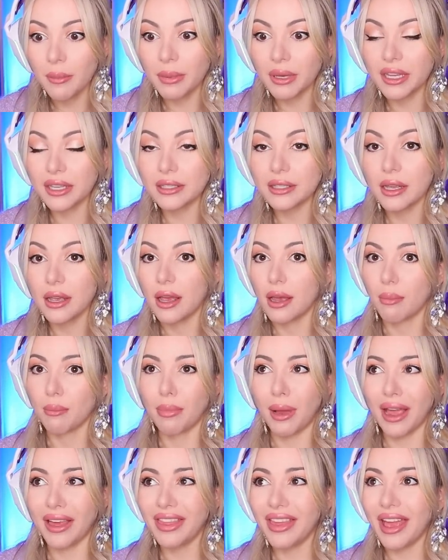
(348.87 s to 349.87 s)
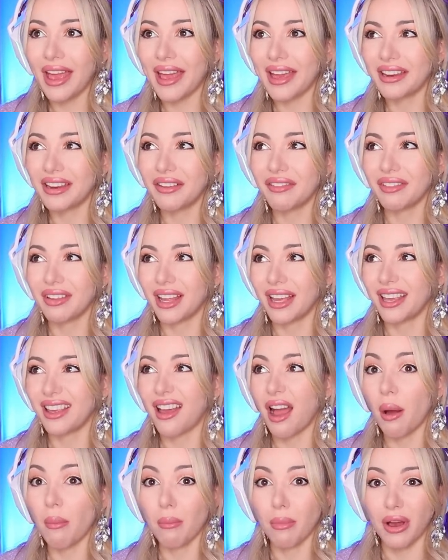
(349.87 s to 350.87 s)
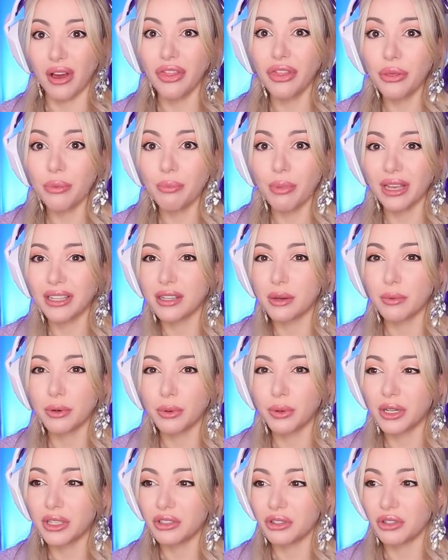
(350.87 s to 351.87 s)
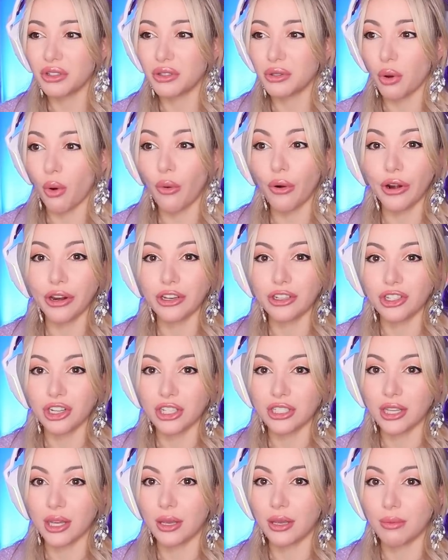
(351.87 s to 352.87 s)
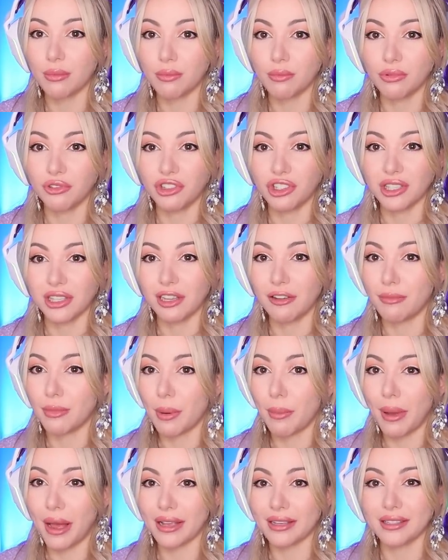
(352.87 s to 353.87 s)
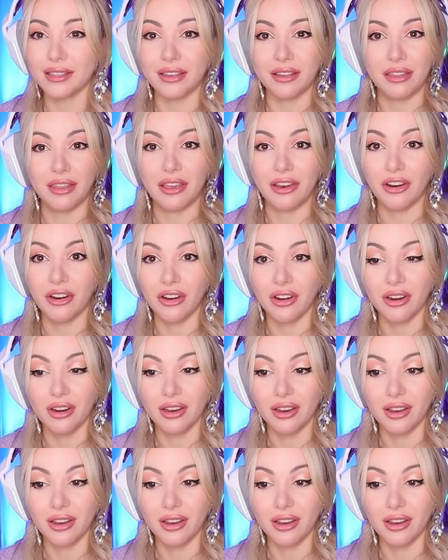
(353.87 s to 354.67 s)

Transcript: Because by the end of like a month, my Tupperware turns orange because I just leave my pasta in there.